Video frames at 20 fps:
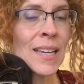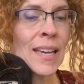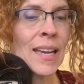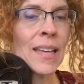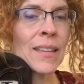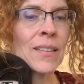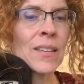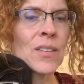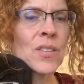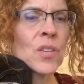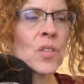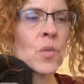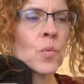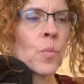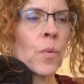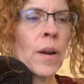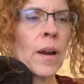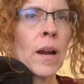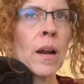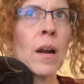and this is
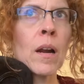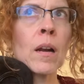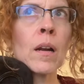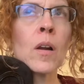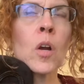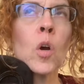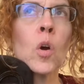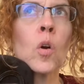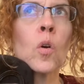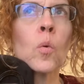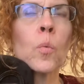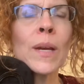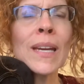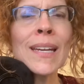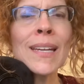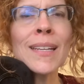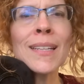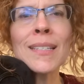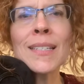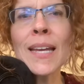where
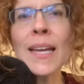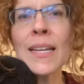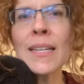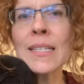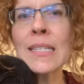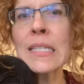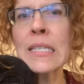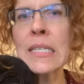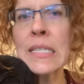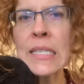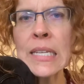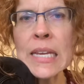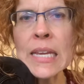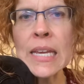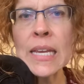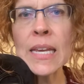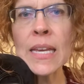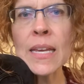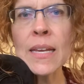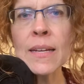we tend to
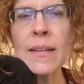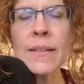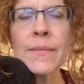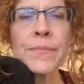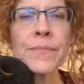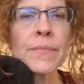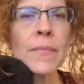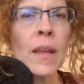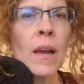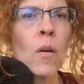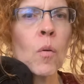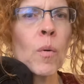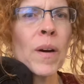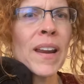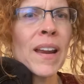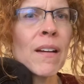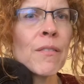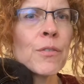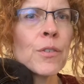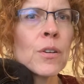see
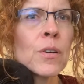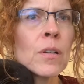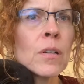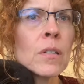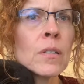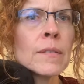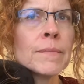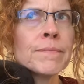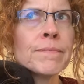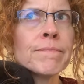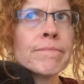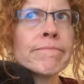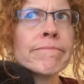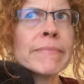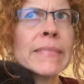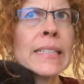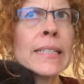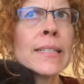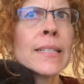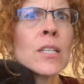whatever
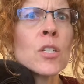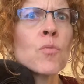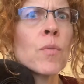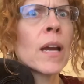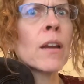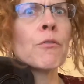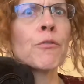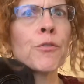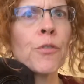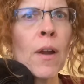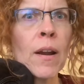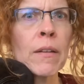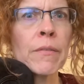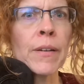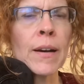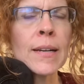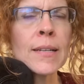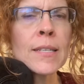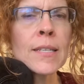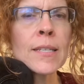is right in front of
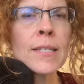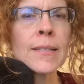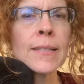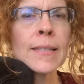us